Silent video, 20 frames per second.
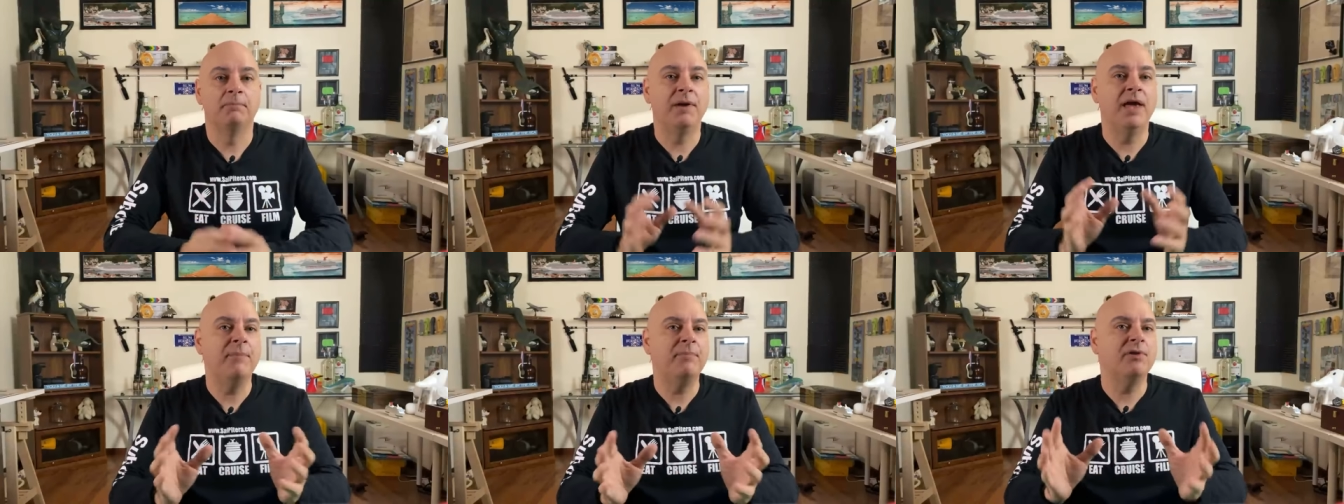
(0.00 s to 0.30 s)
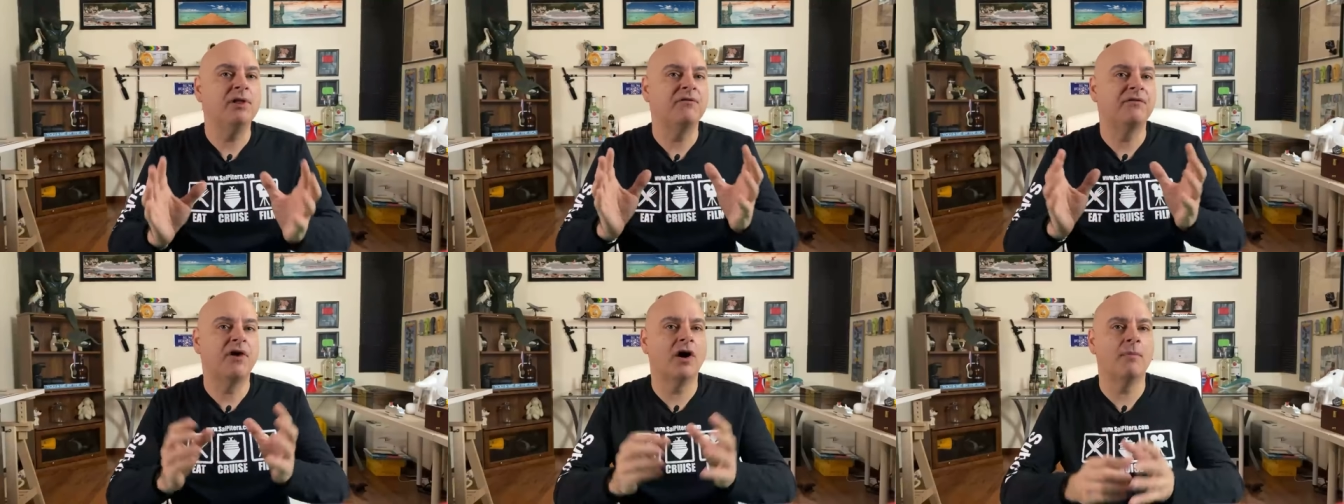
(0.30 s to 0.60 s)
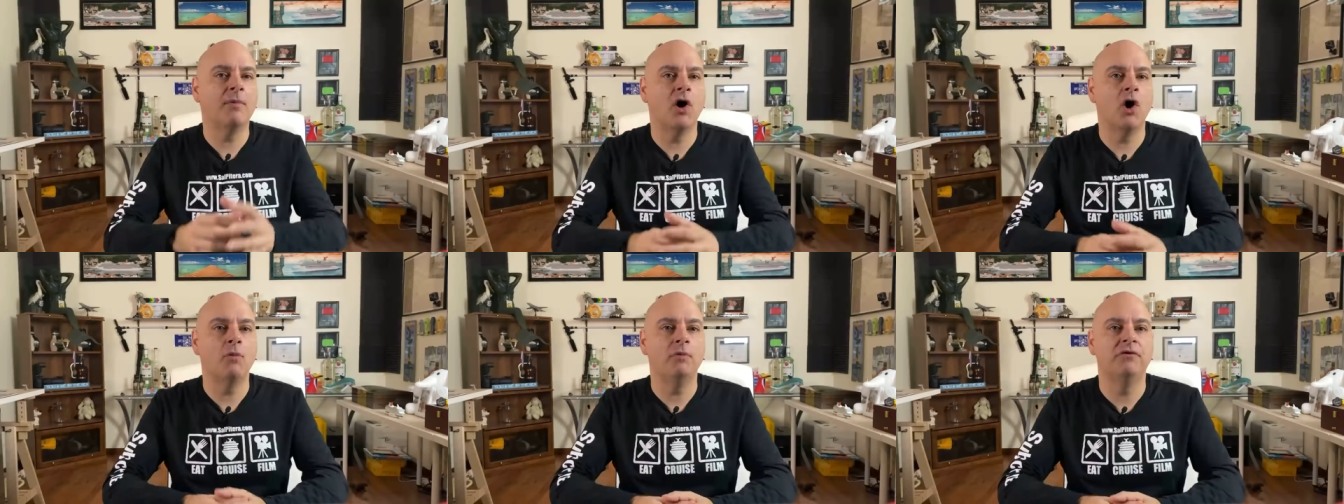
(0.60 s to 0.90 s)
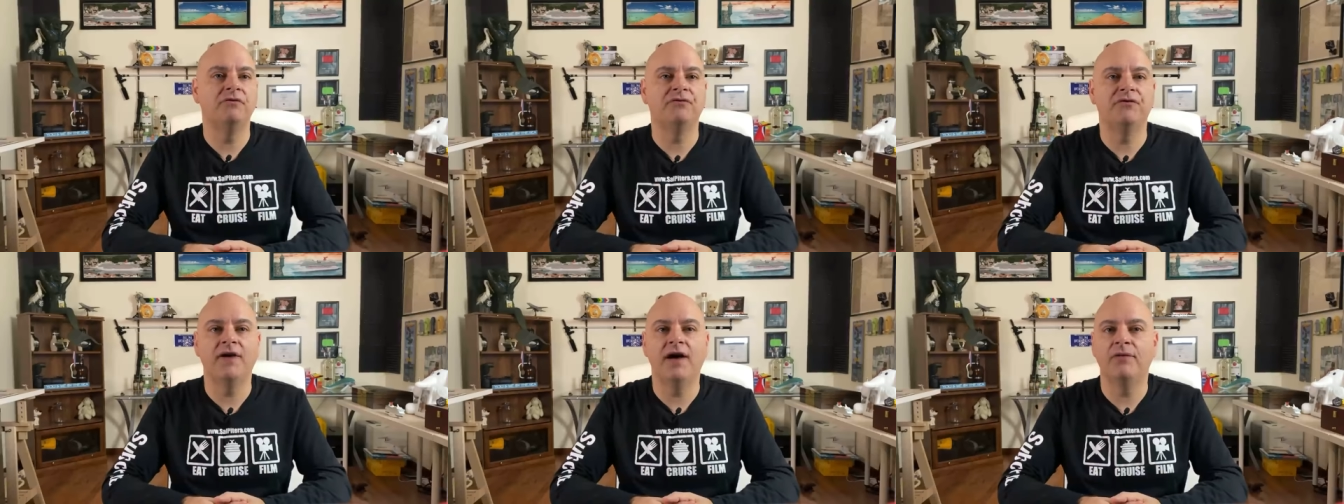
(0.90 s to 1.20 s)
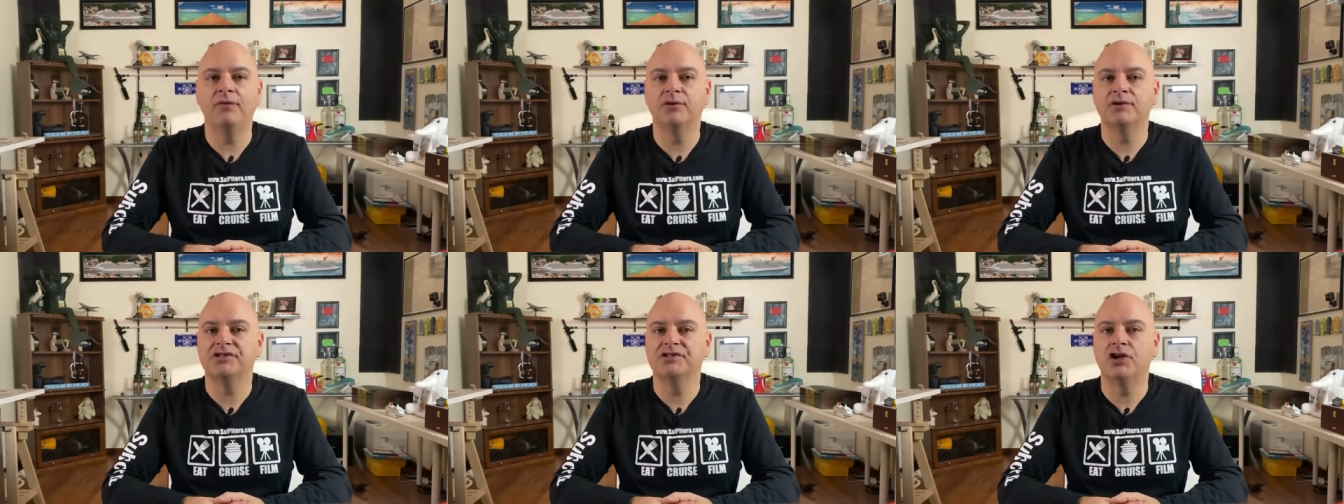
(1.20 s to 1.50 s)
People have come home and
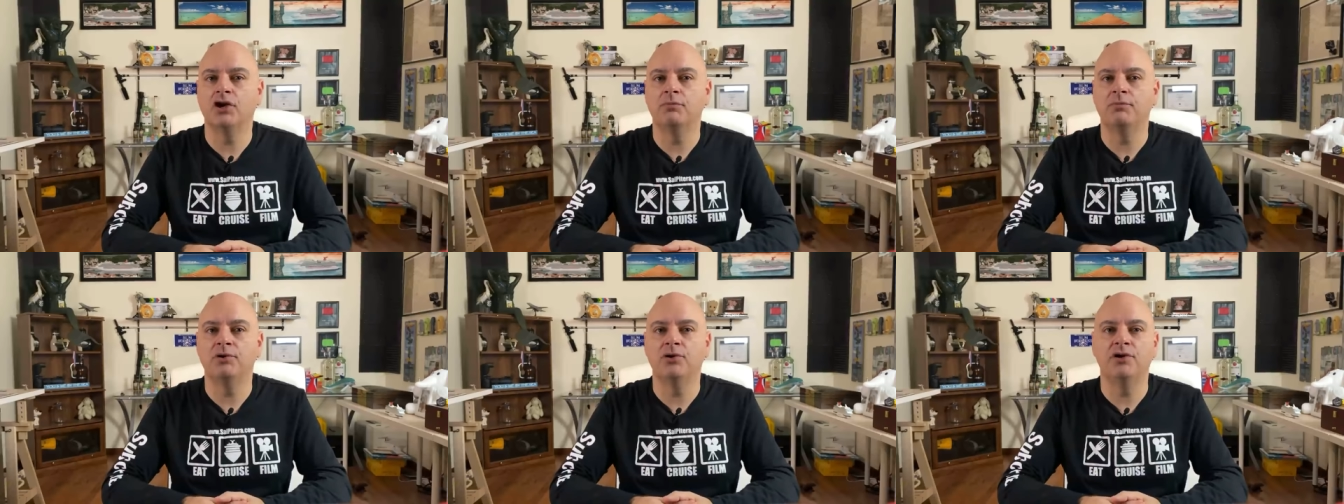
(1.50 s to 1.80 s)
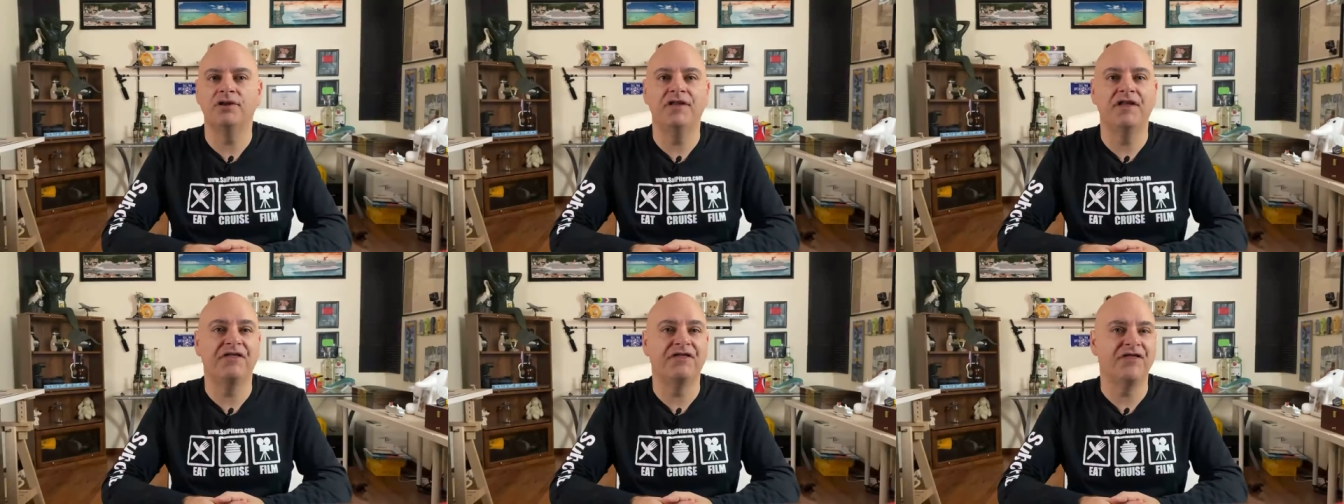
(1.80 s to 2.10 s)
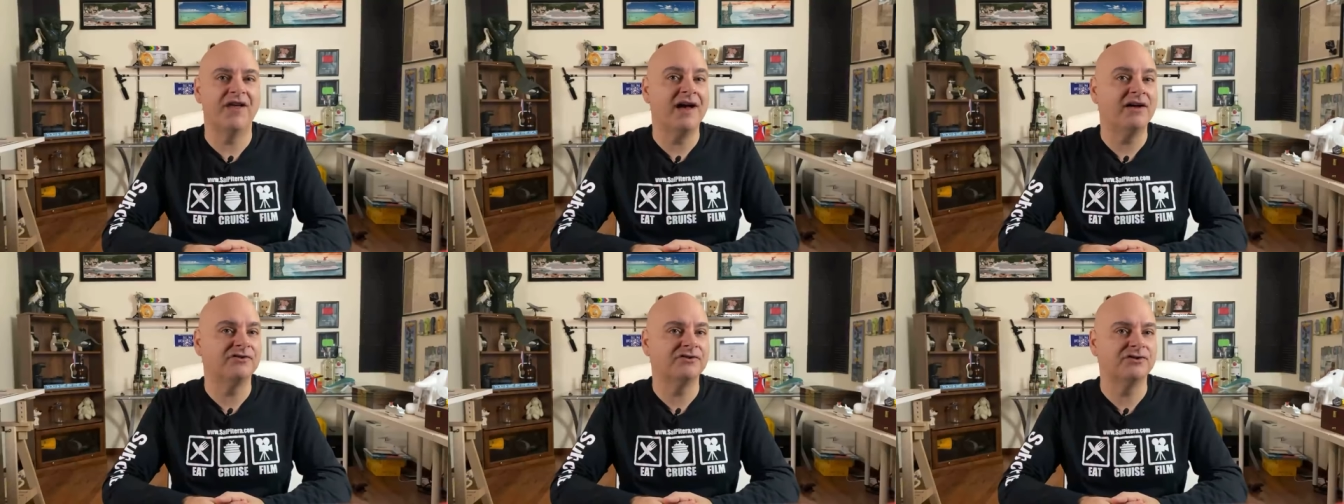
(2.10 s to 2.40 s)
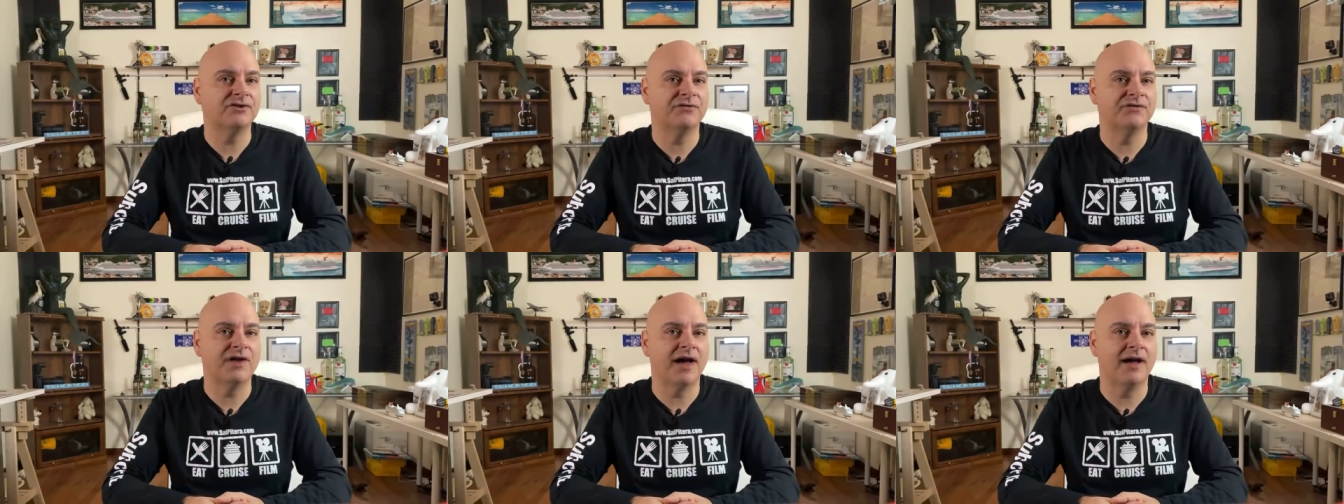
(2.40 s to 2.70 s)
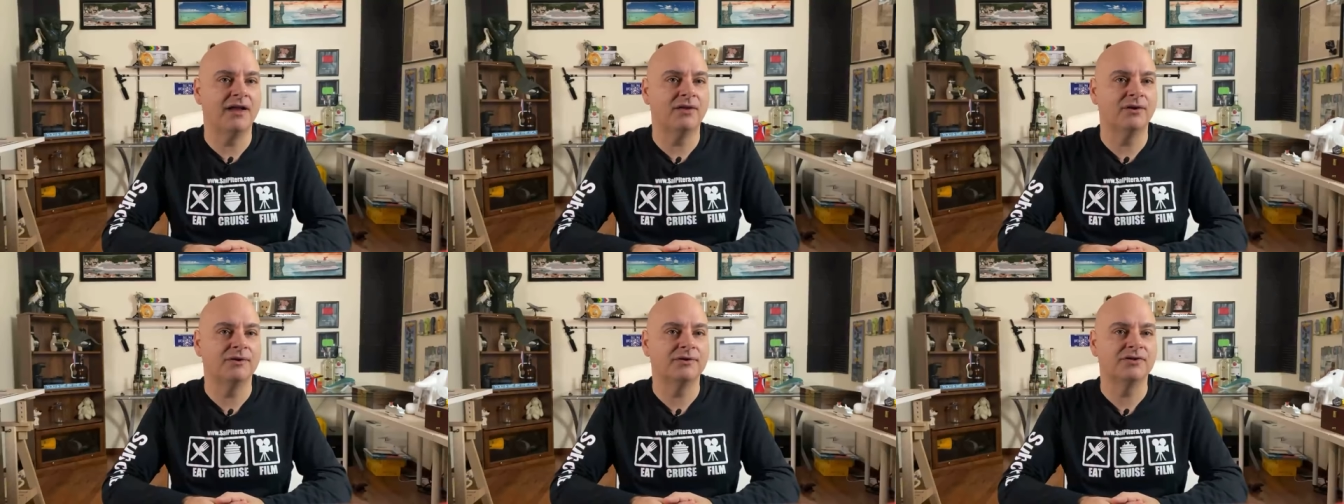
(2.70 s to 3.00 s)
found their cell bill in the thousands of
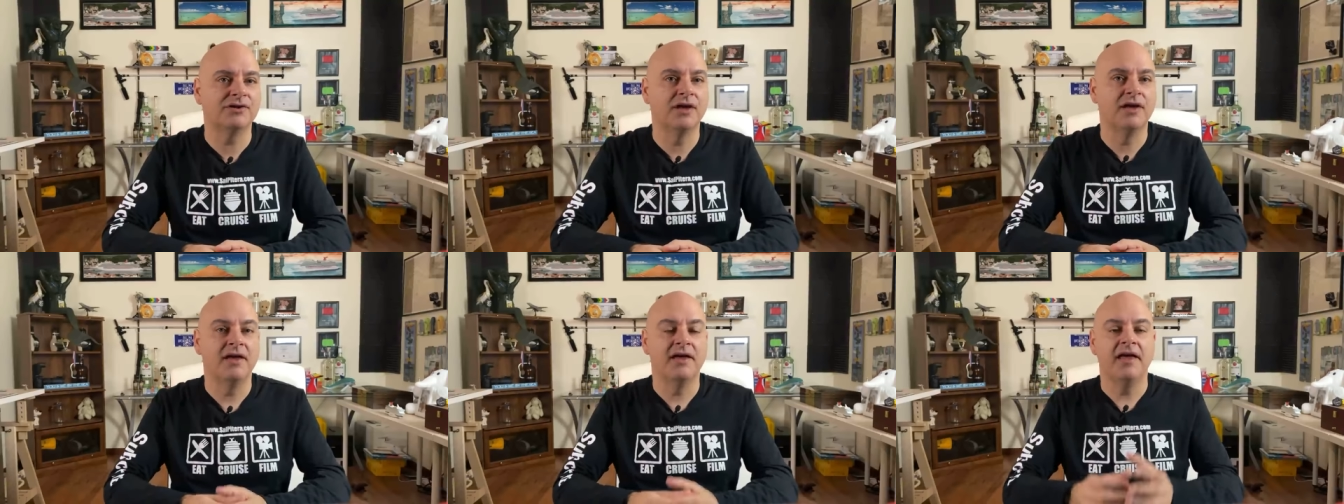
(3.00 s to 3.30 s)
dollars